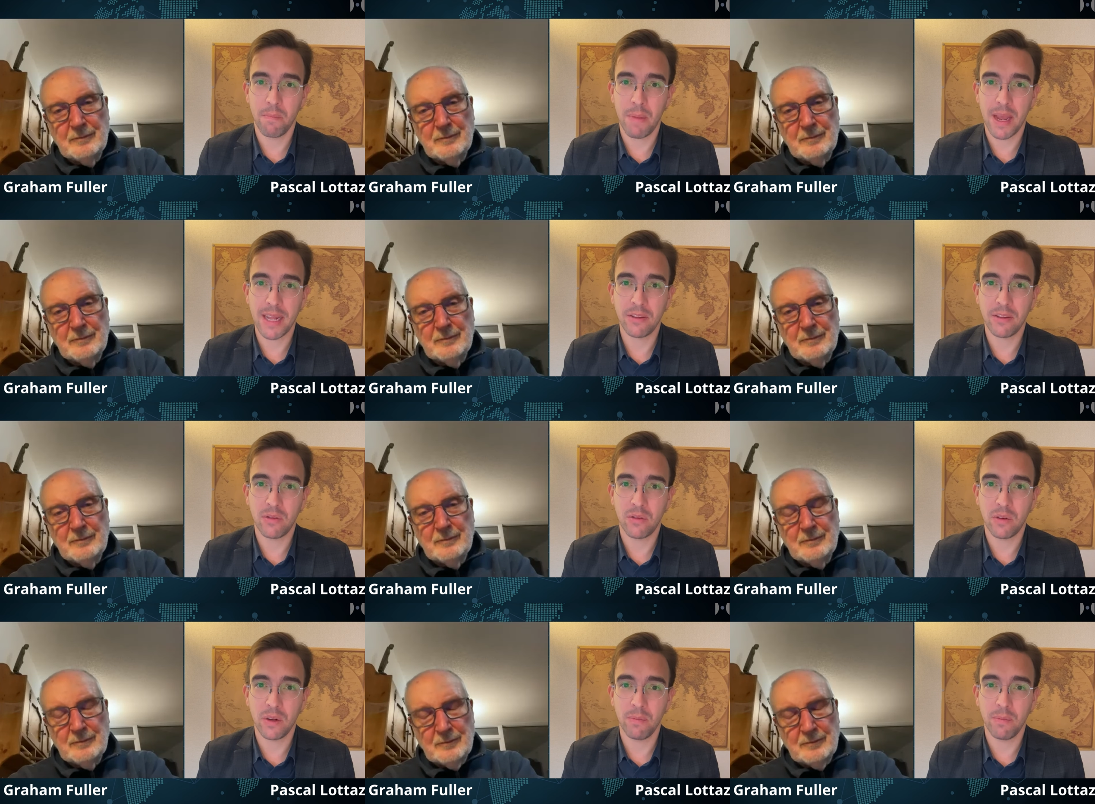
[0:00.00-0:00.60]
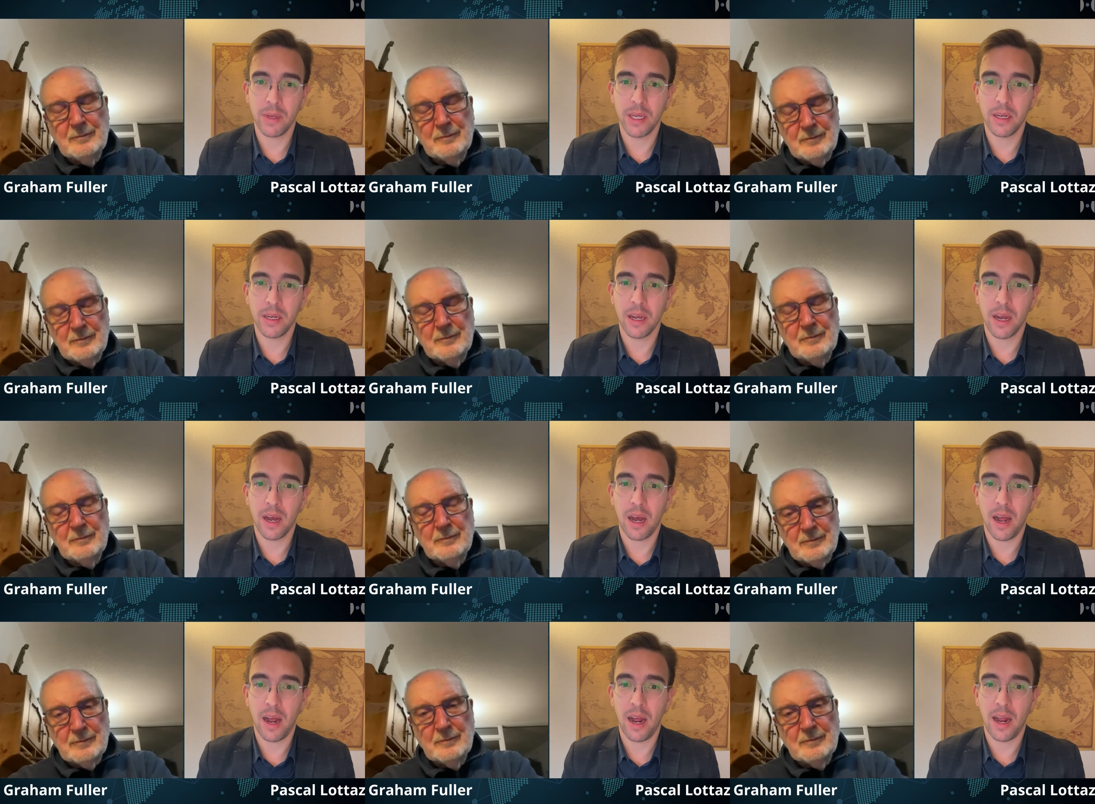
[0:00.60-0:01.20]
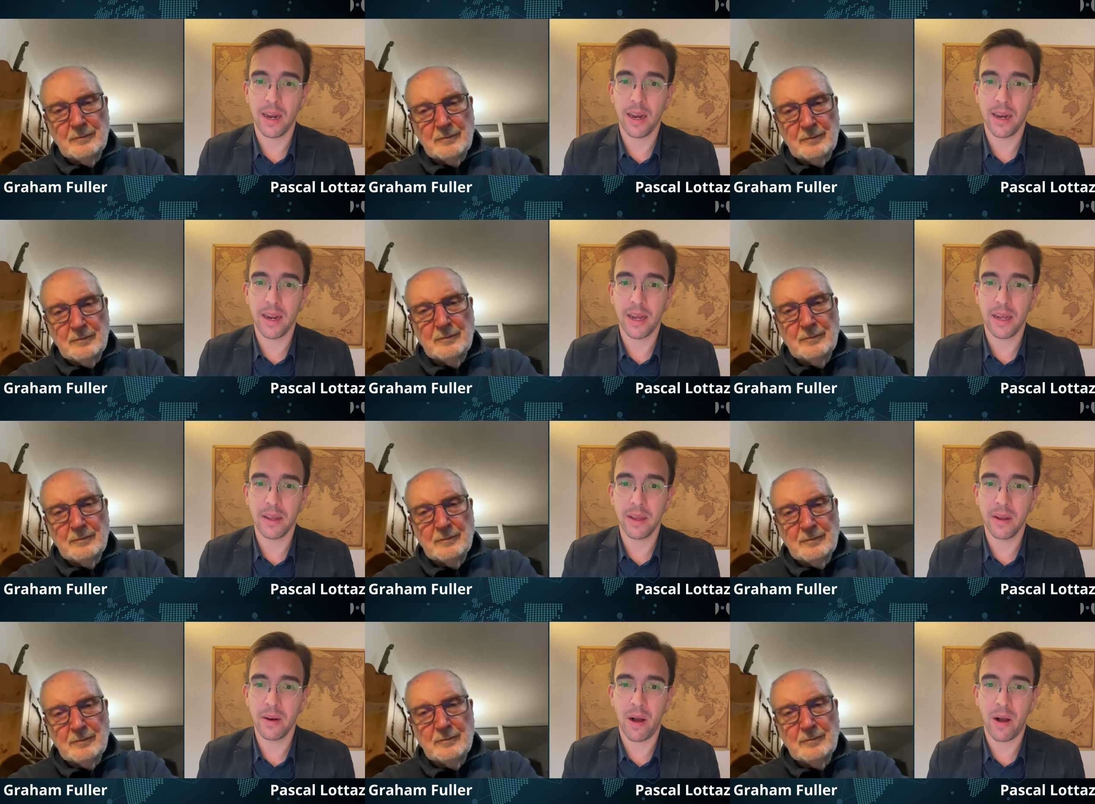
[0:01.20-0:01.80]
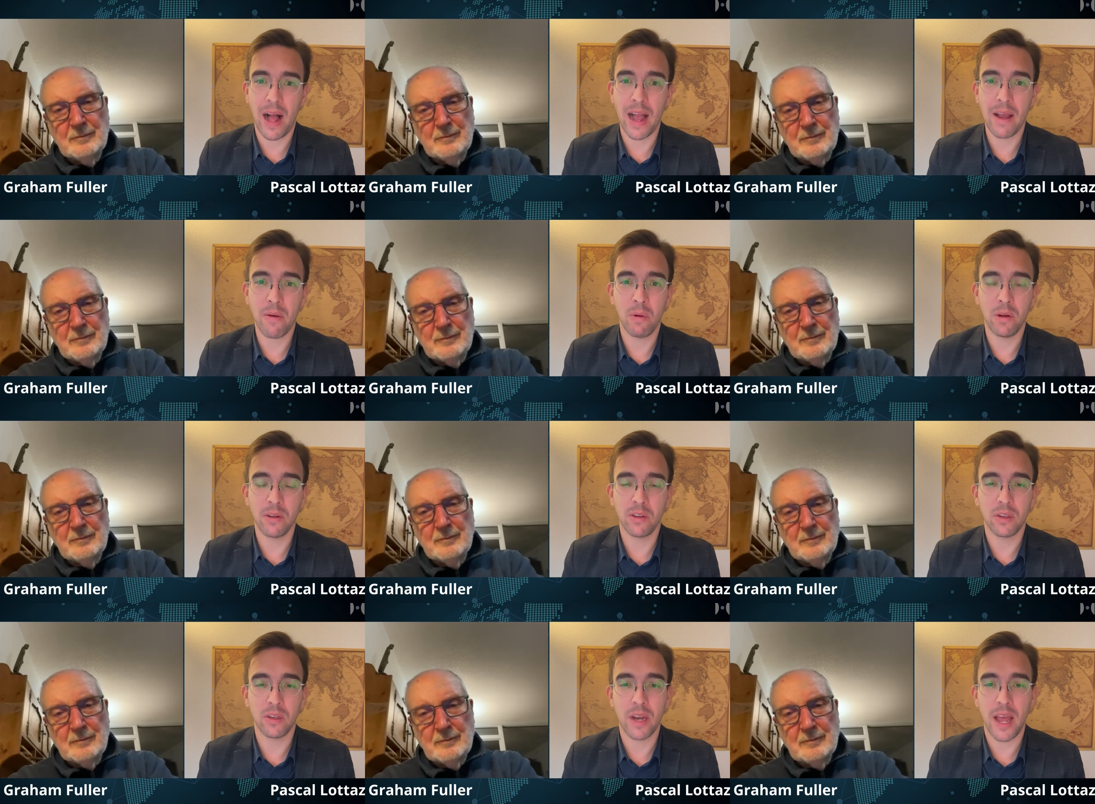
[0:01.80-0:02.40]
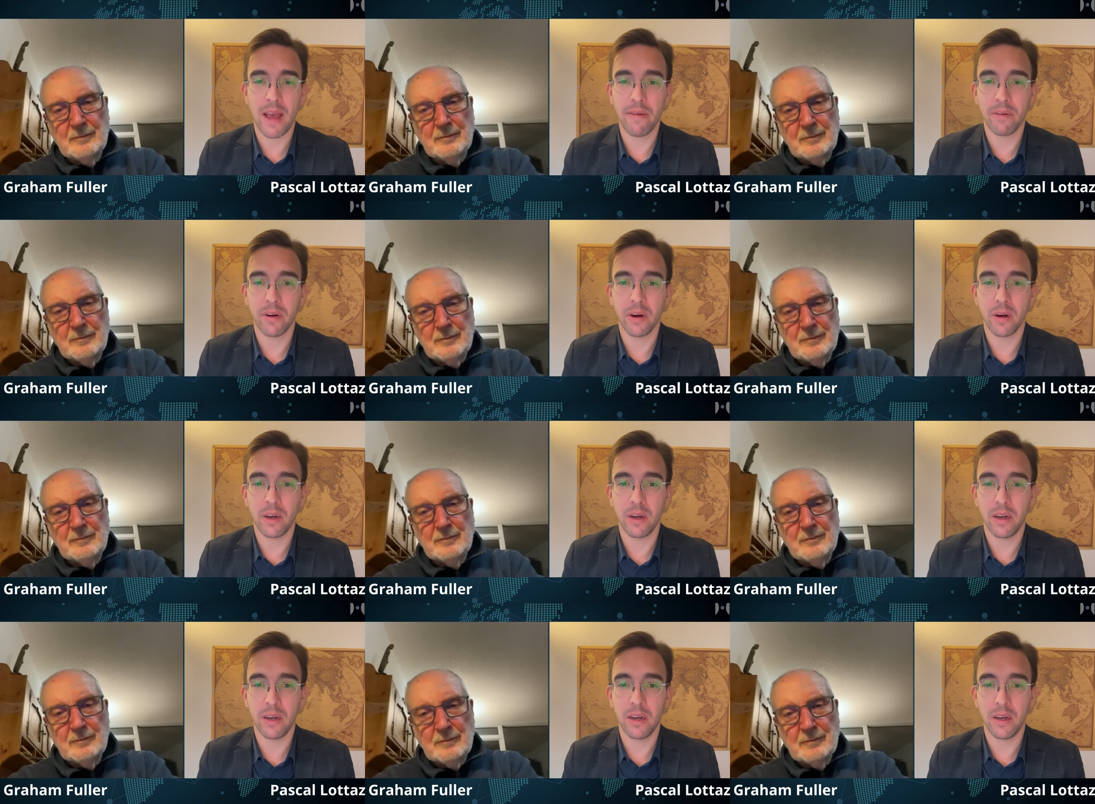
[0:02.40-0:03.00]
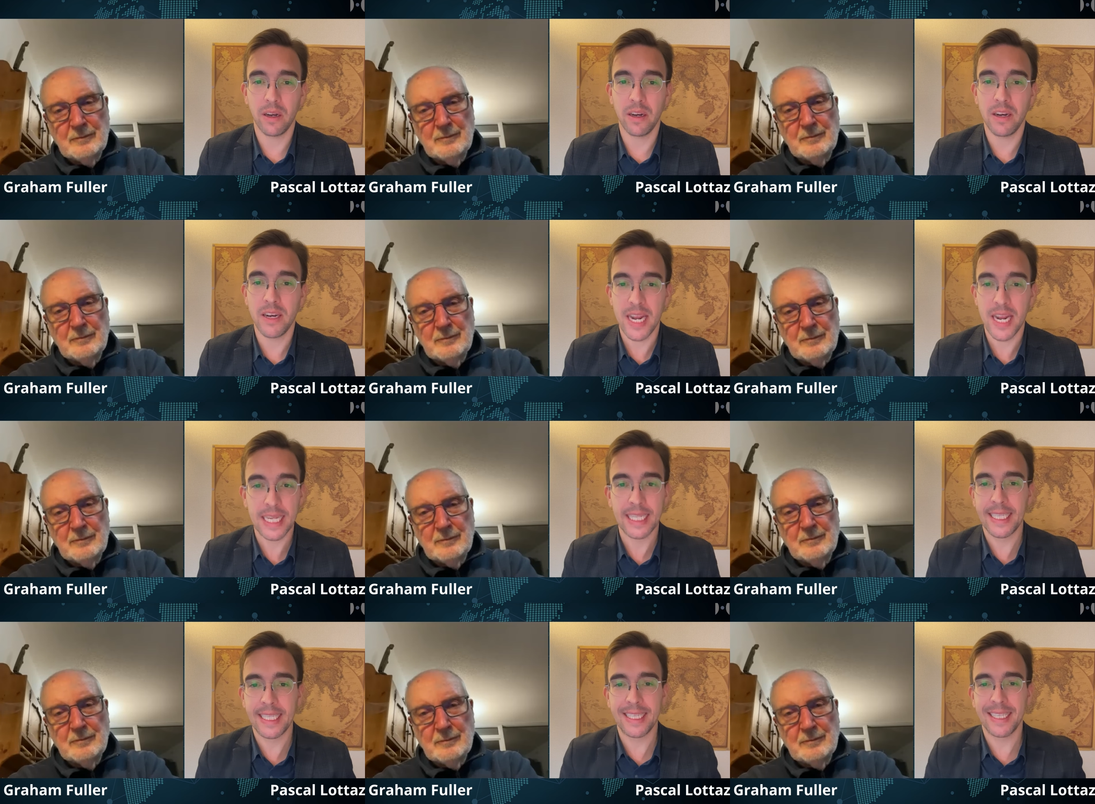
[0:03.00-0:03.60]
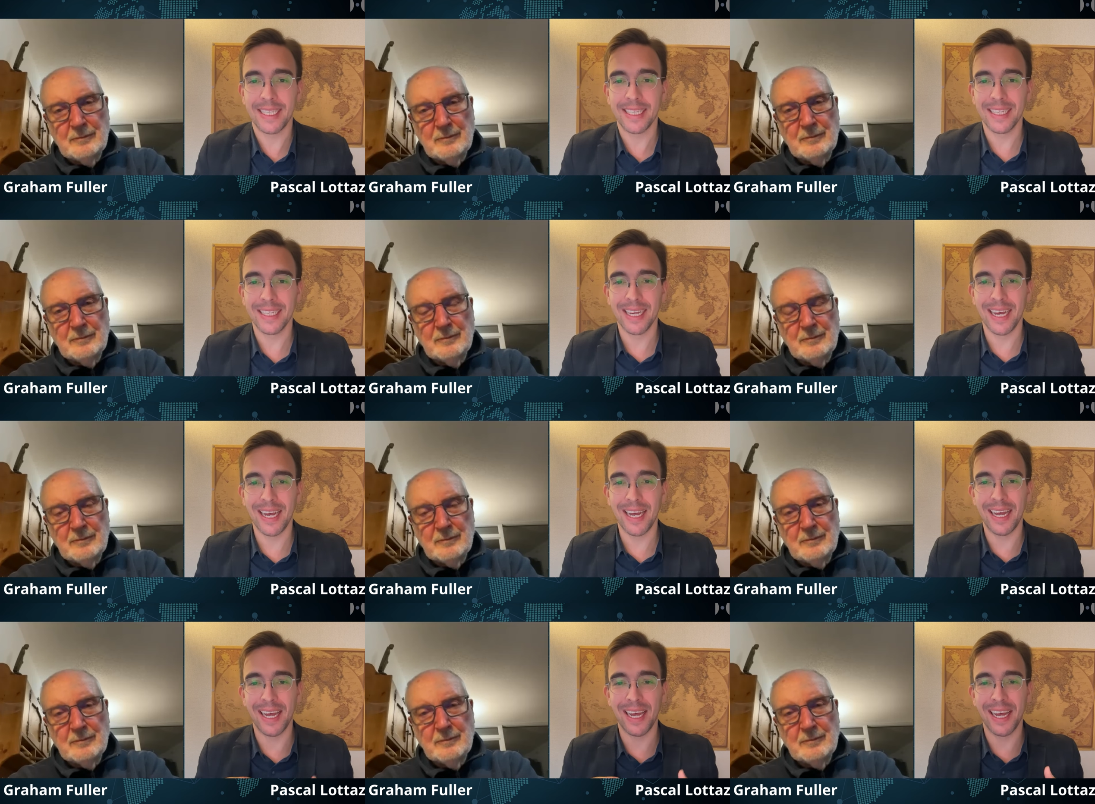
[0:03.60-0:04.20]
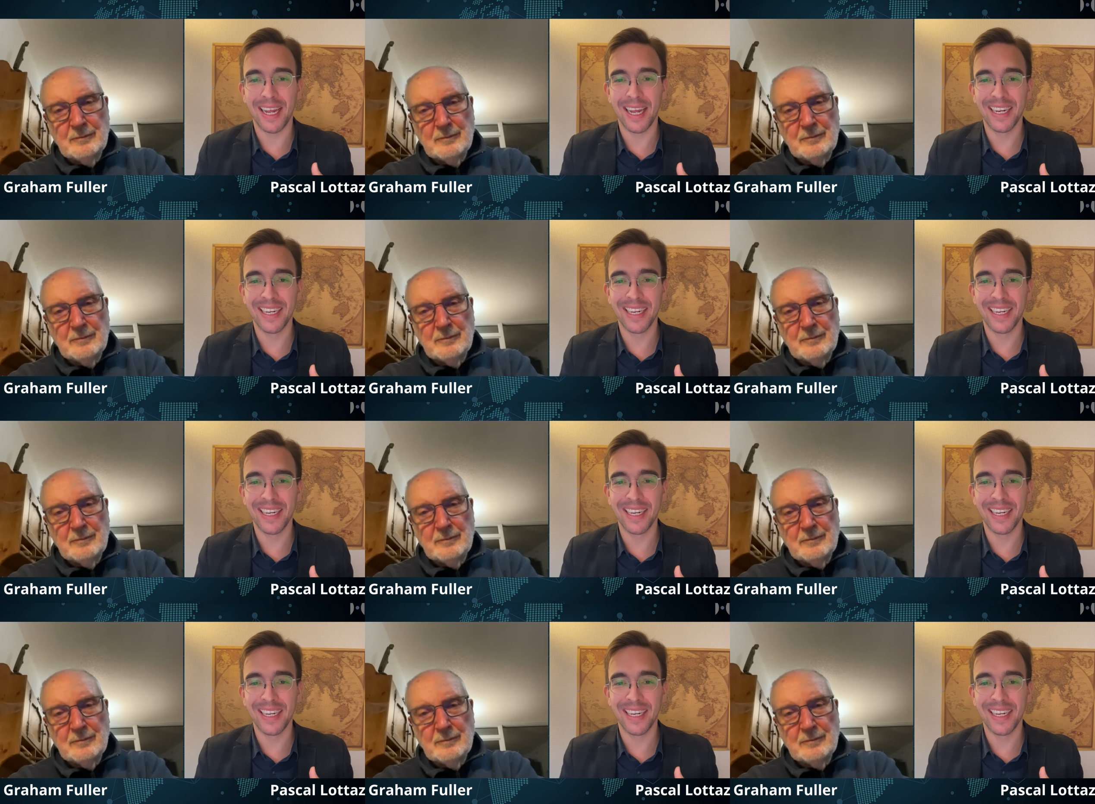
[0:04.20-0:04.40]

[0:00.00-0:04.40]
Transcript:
Speaker 1: mainstream media, and uh, you know, I was never this uh,